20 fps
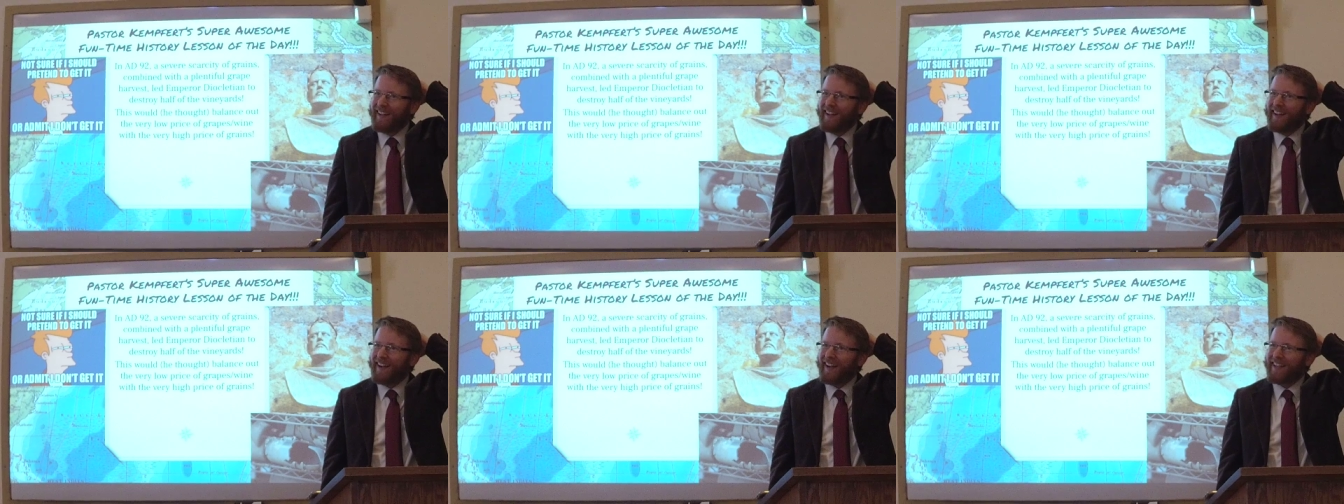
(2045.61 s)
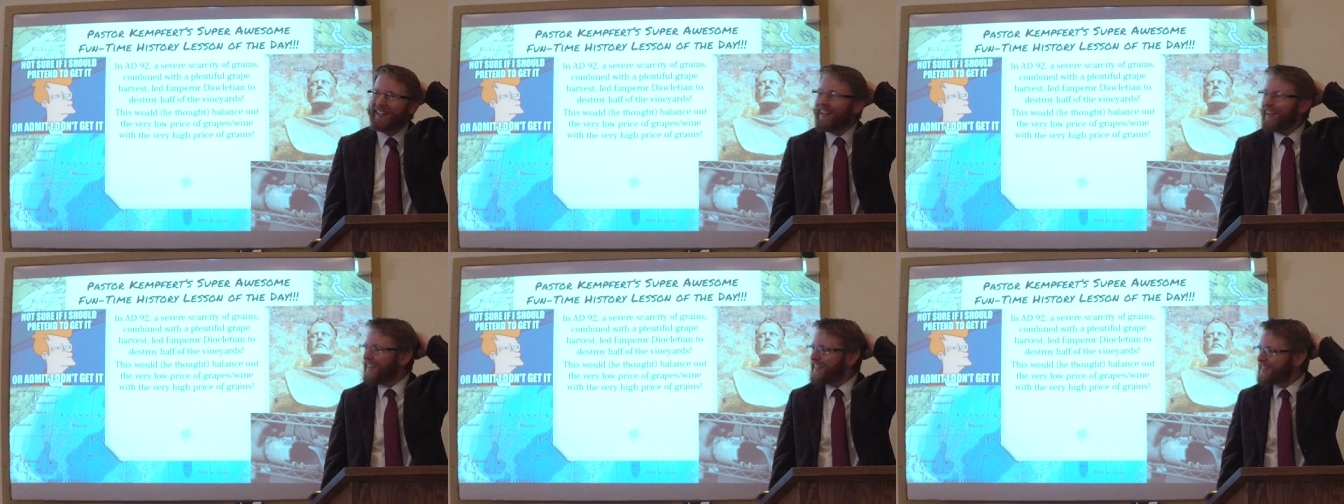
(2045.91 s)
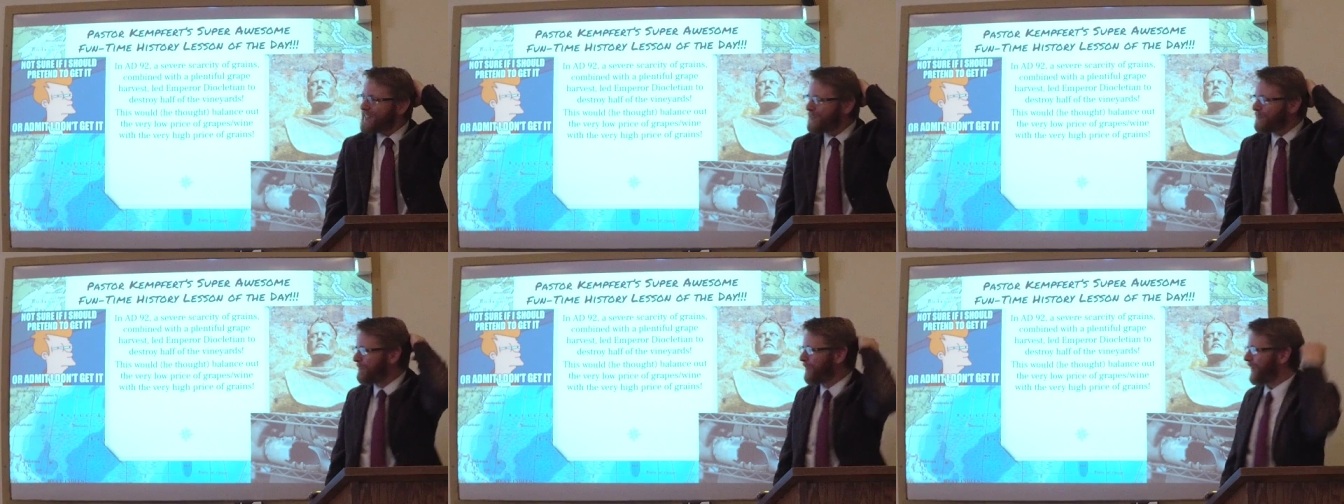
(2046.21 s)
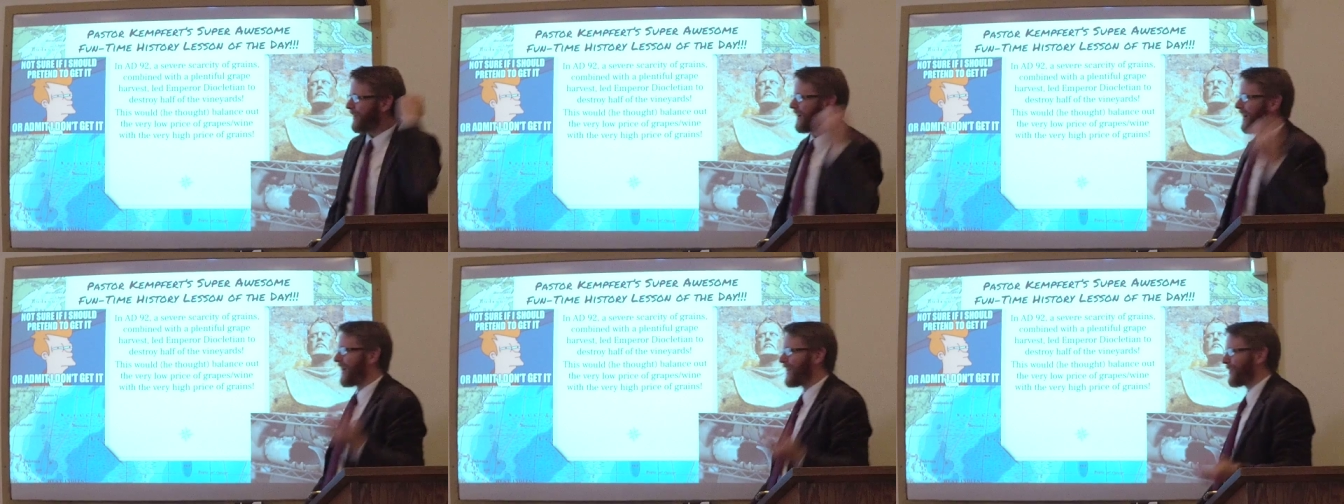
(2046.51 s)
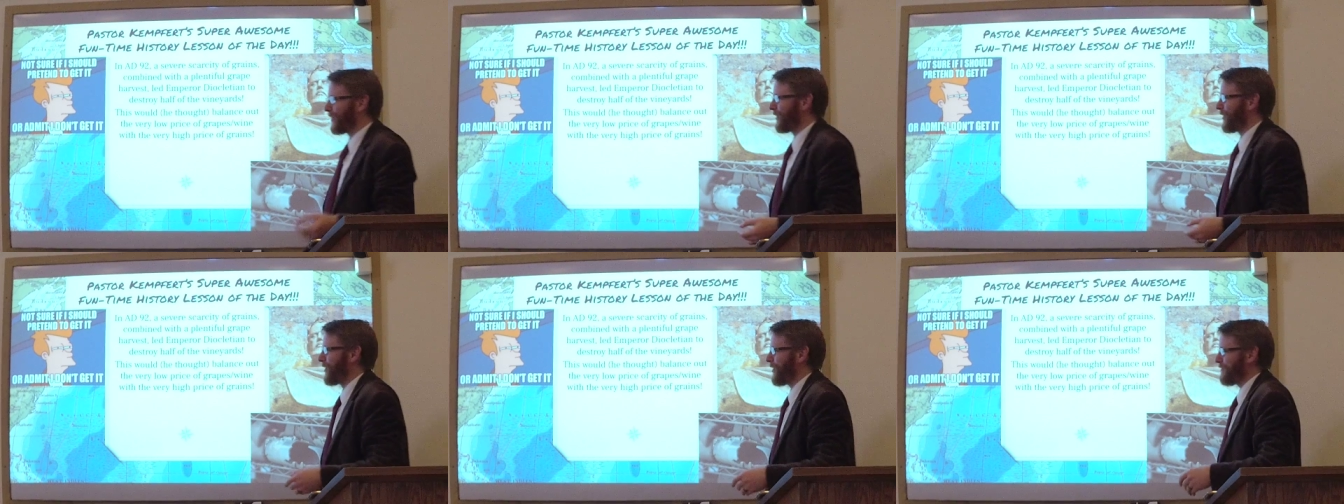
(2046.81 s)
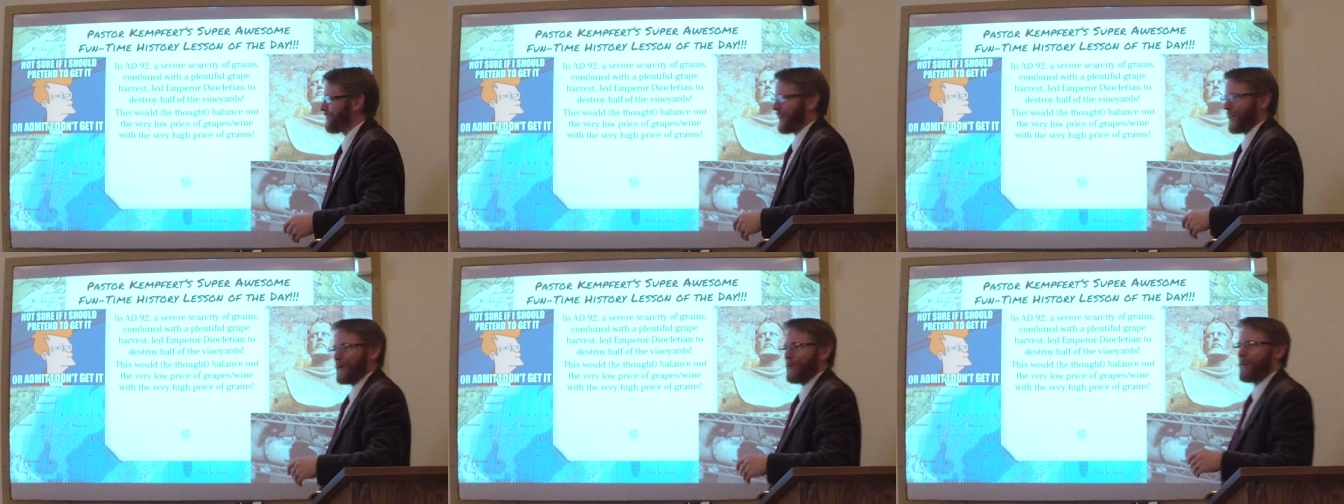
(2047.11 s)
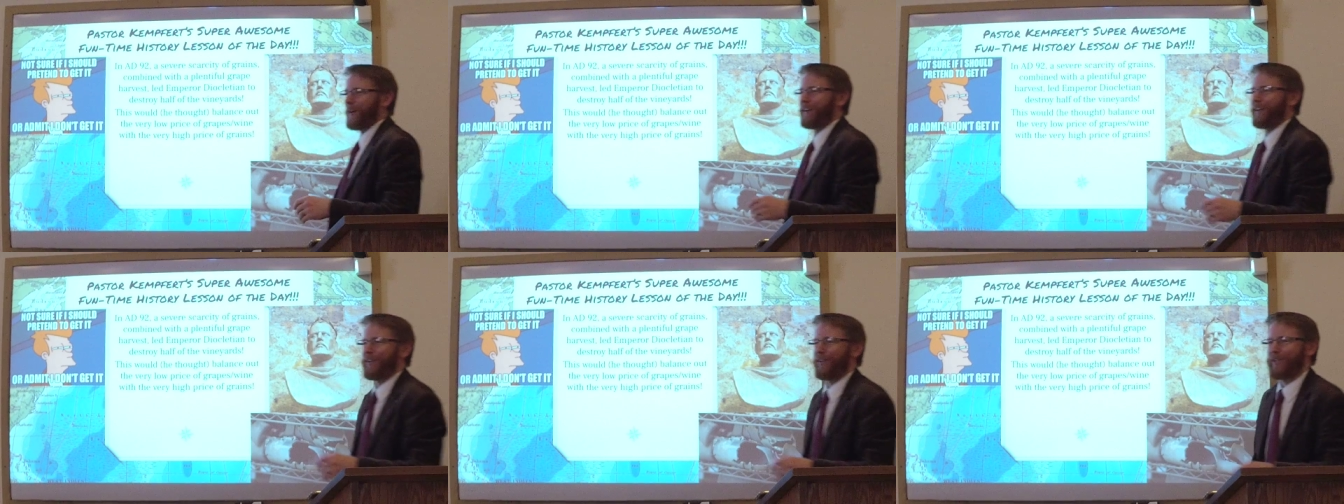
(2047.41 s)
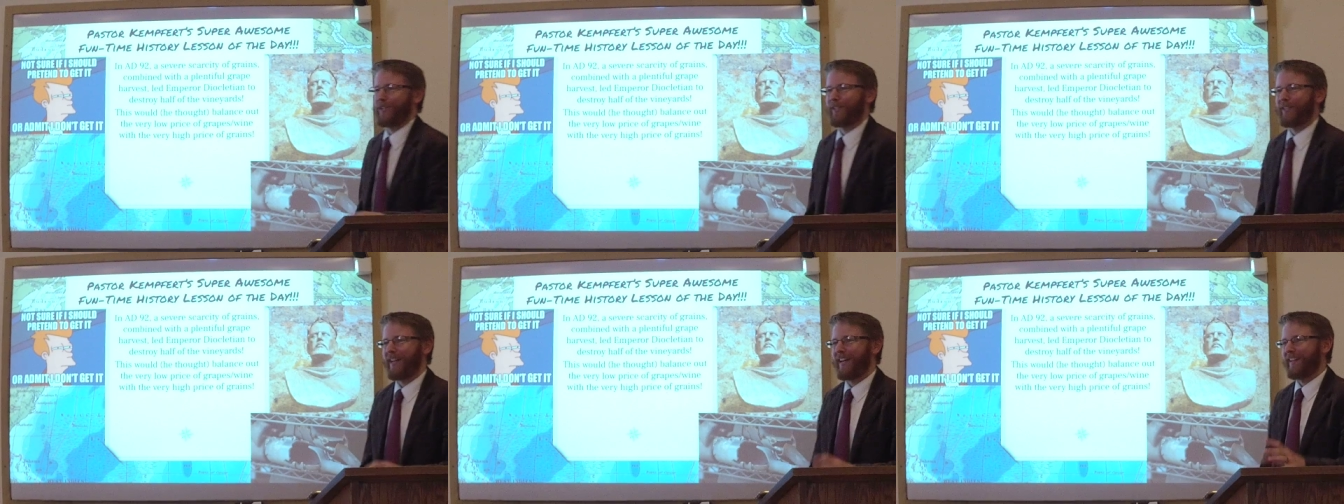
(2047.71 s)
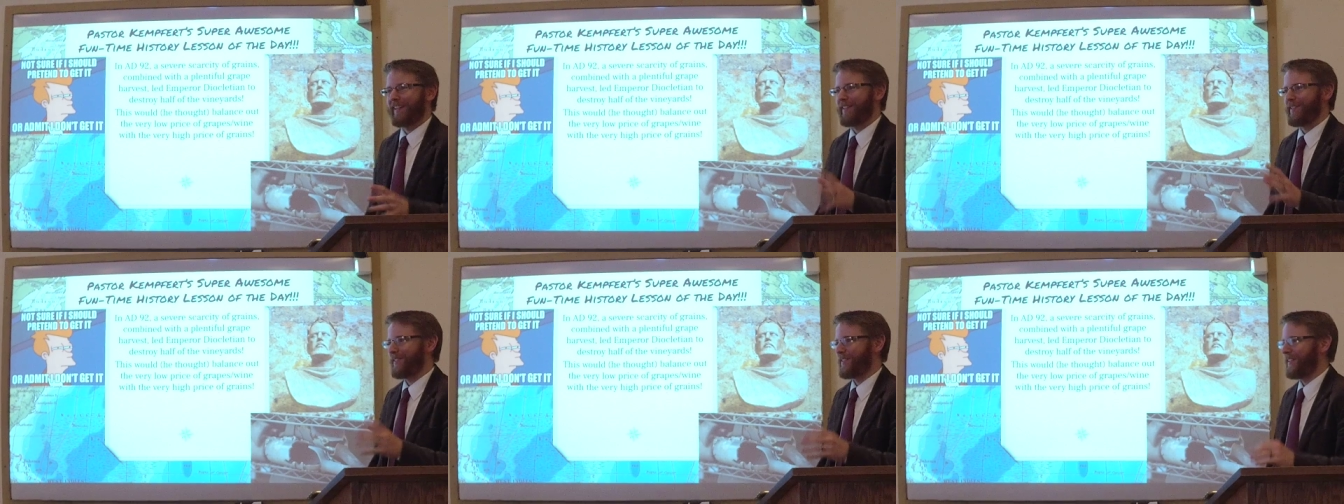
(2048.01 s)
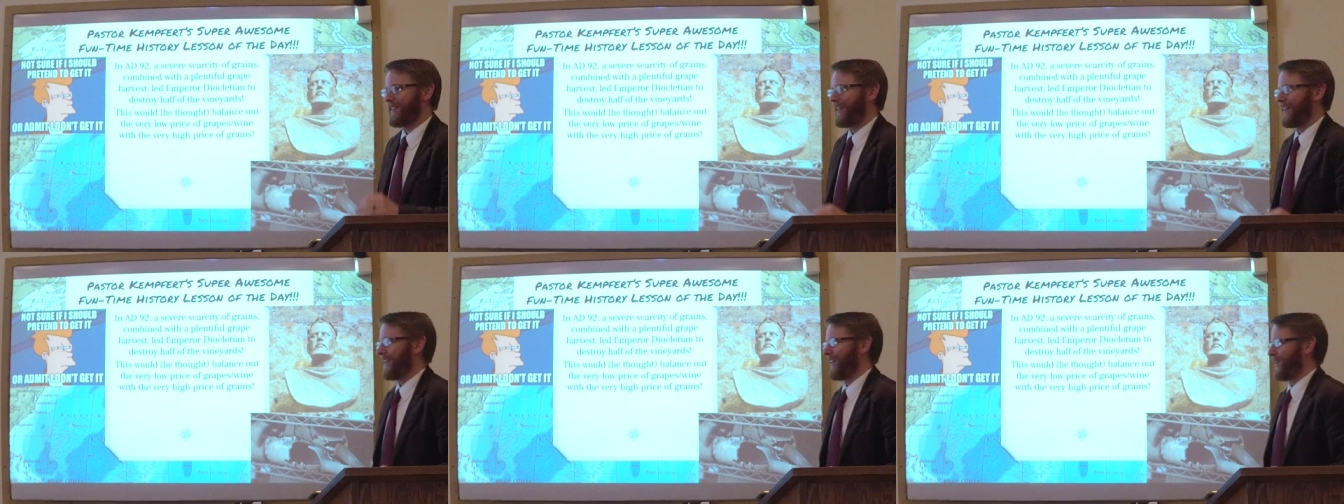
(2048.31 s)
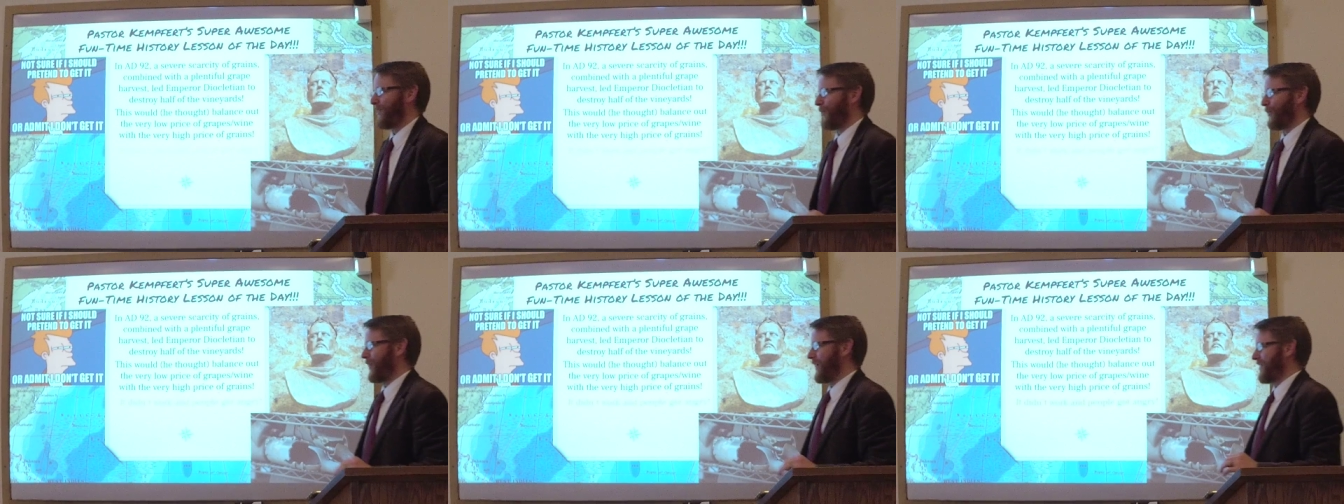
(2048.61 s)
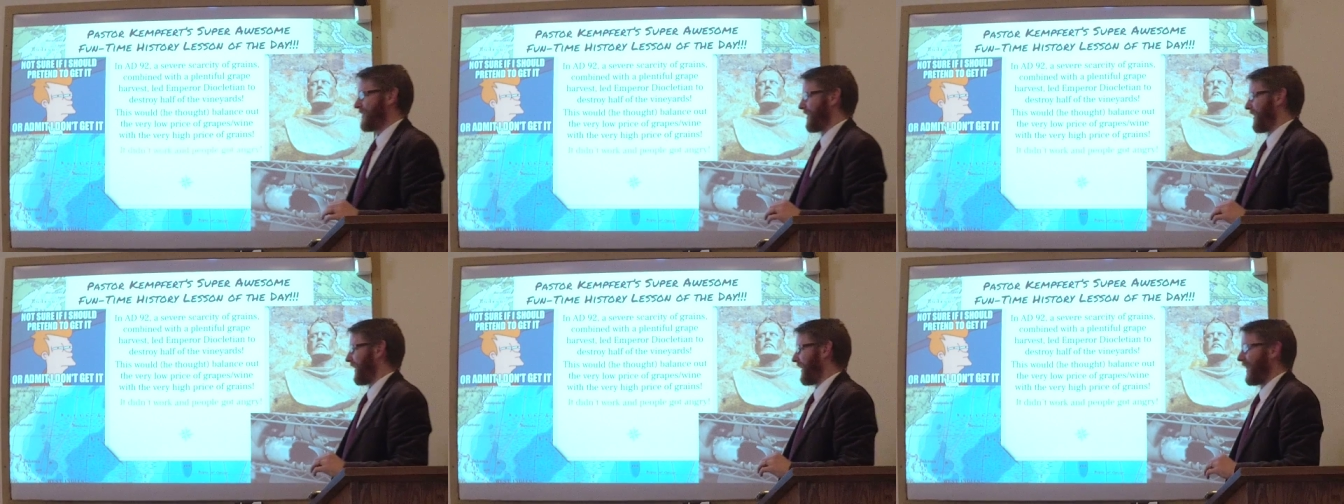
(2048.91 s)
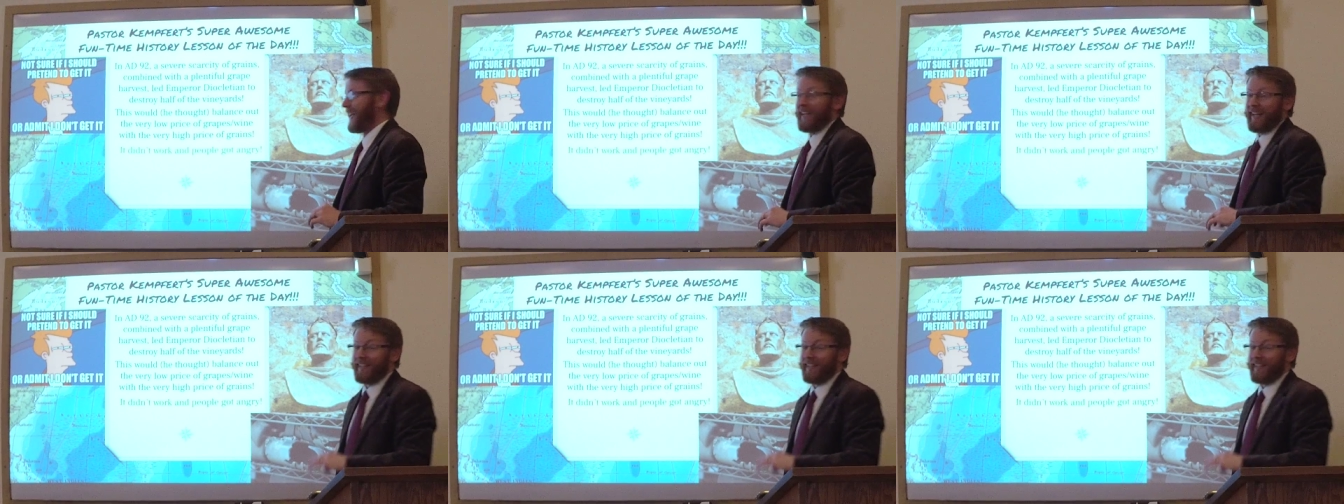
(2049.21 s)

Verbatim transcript: I guess, but I don't know if I quite understand his reasoning.